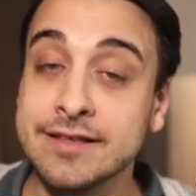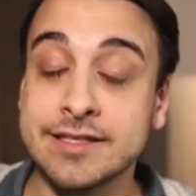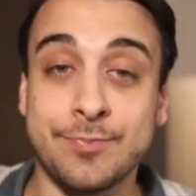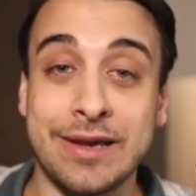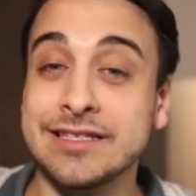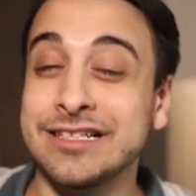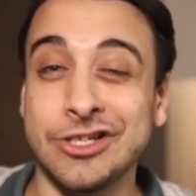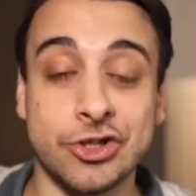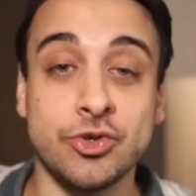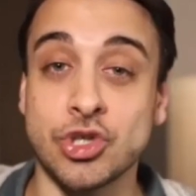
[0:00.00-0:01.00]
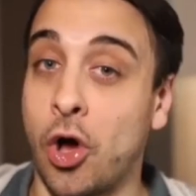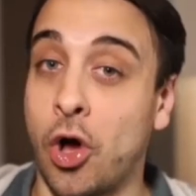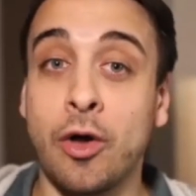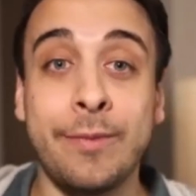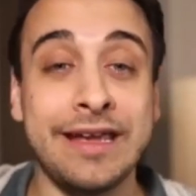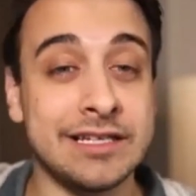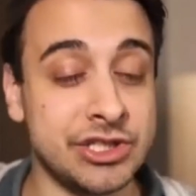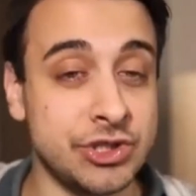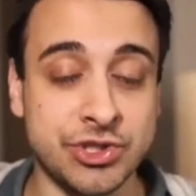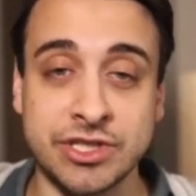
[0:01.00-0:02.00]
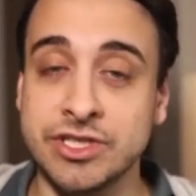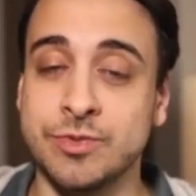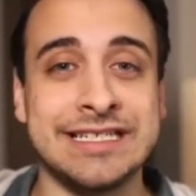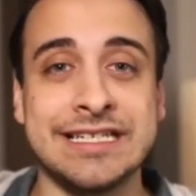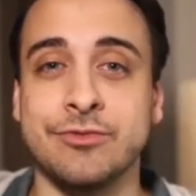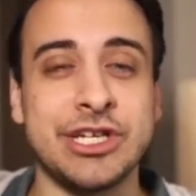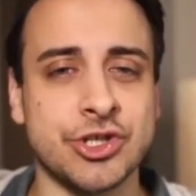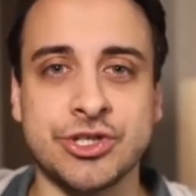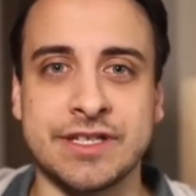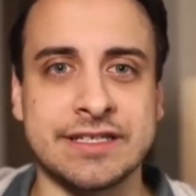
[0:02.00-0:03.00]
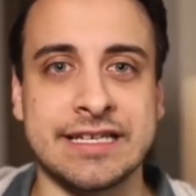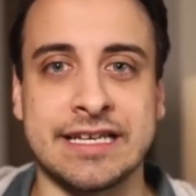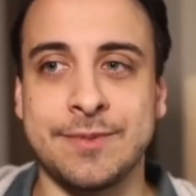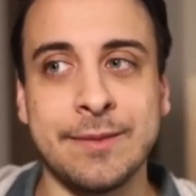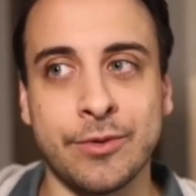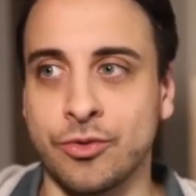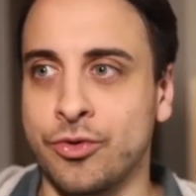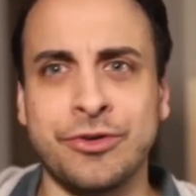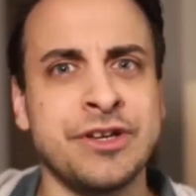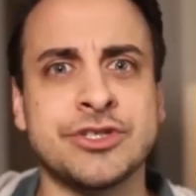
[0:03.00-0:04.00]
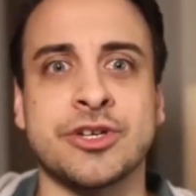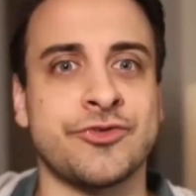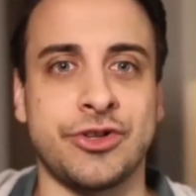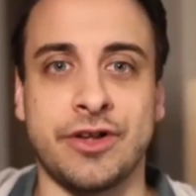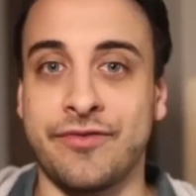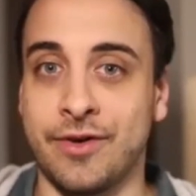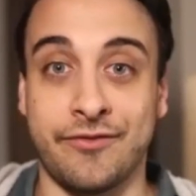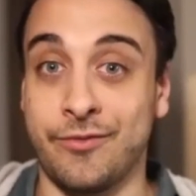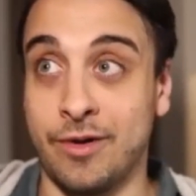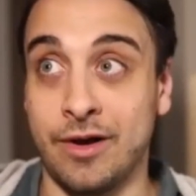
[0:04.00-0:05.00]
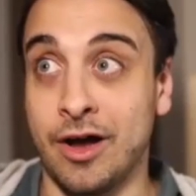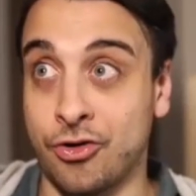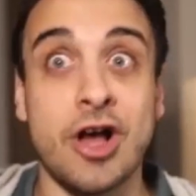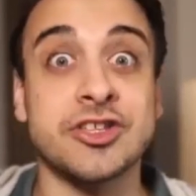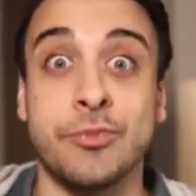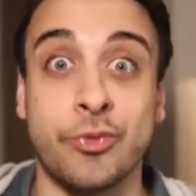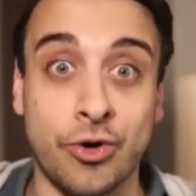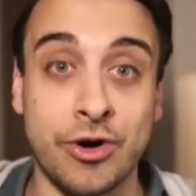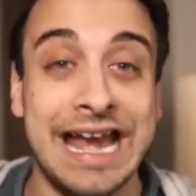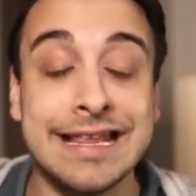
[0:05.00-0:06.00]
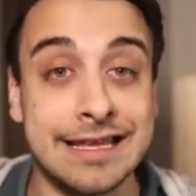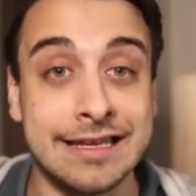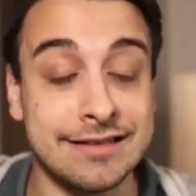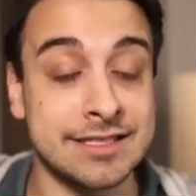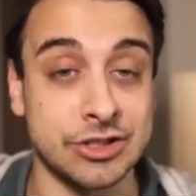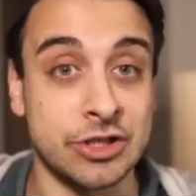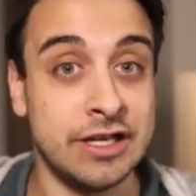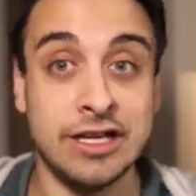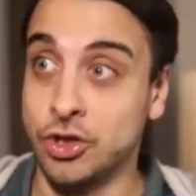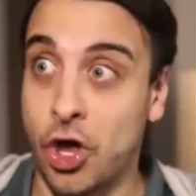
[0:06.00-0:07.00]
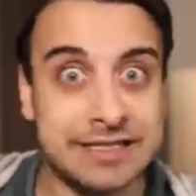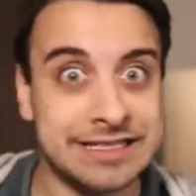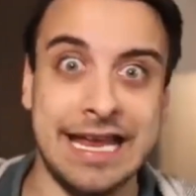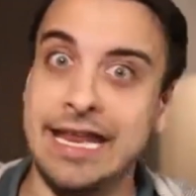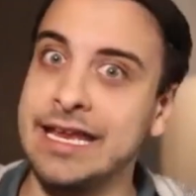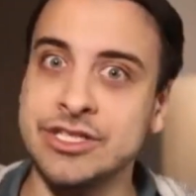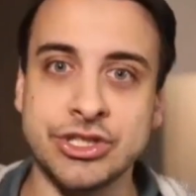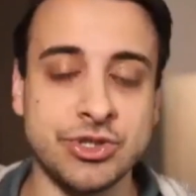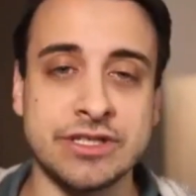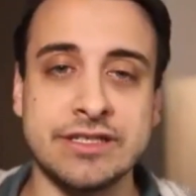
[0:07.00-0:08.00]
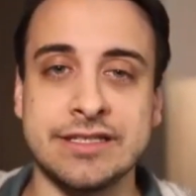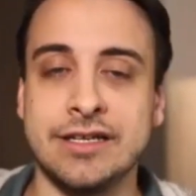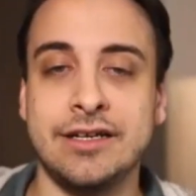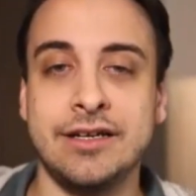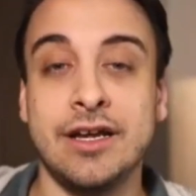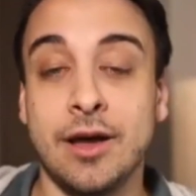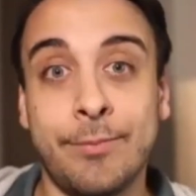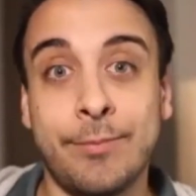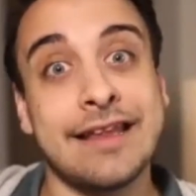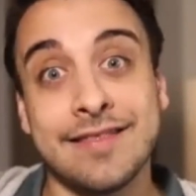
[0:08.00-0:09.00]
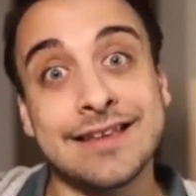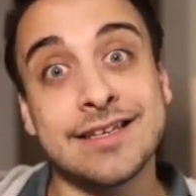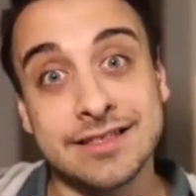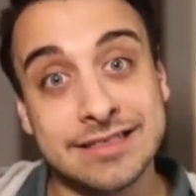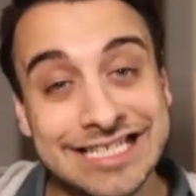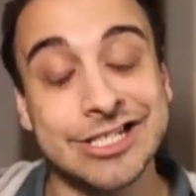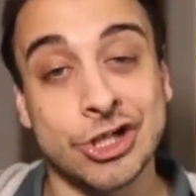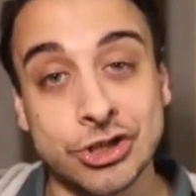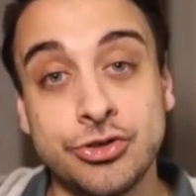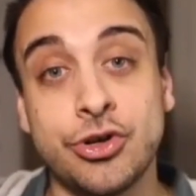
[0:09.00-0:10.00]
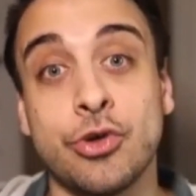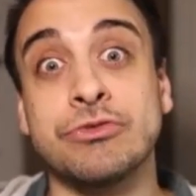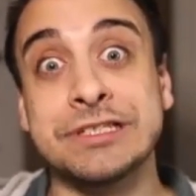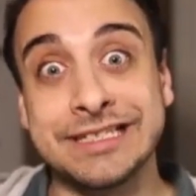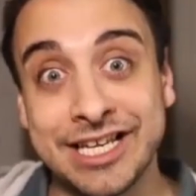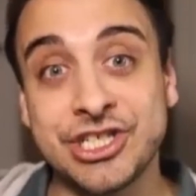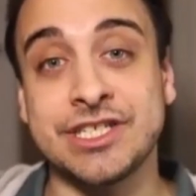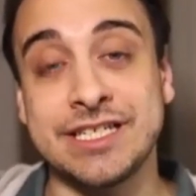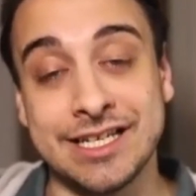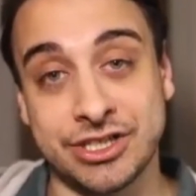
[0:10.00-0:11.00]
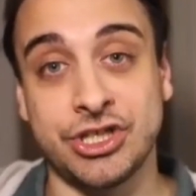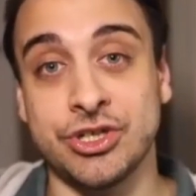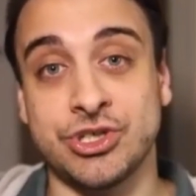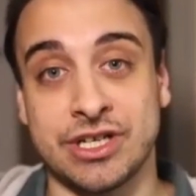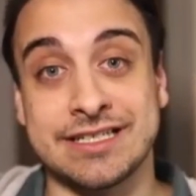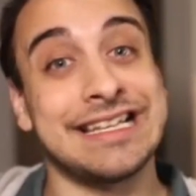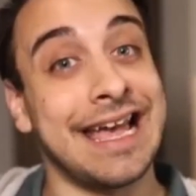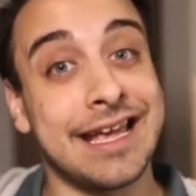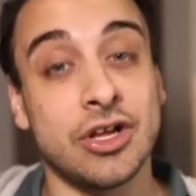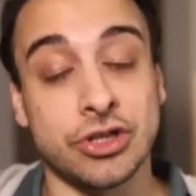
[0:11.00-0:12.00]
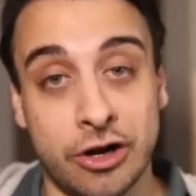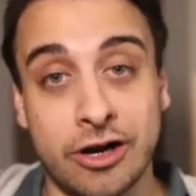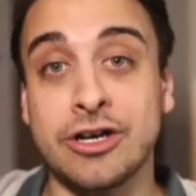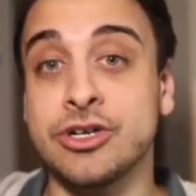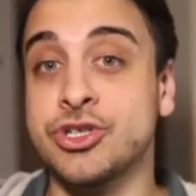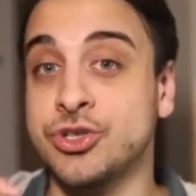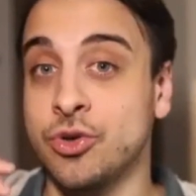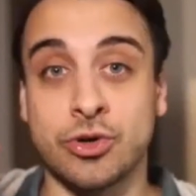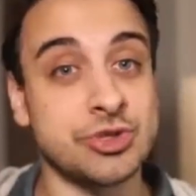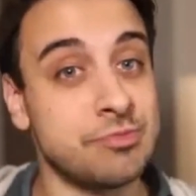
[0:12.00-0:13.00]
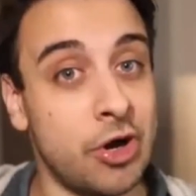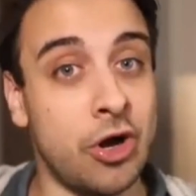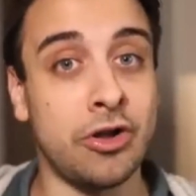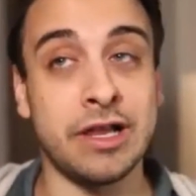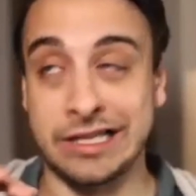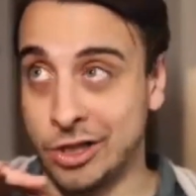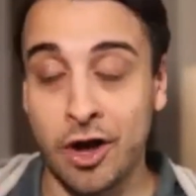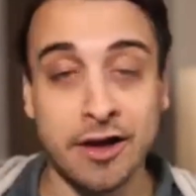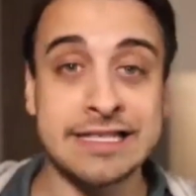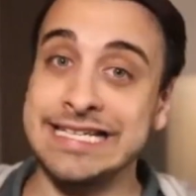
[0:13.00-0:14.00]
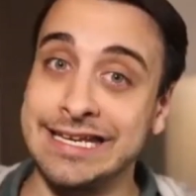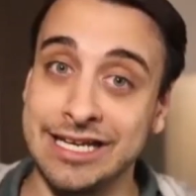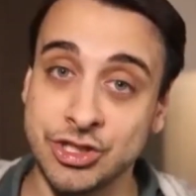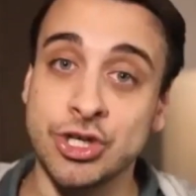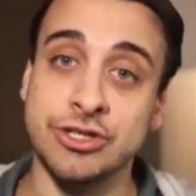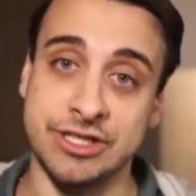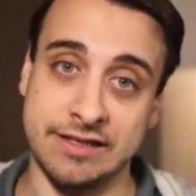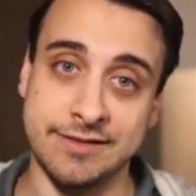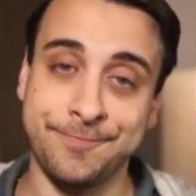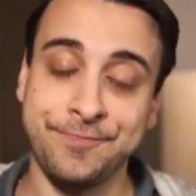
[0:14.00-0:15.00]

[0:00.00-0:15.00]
this basically includes all big institutions. We see research that says people are really distrustful of across the board, anything that's longstanding institutions. But that doesn't disclude religious institutions like large or small, longstanding churches.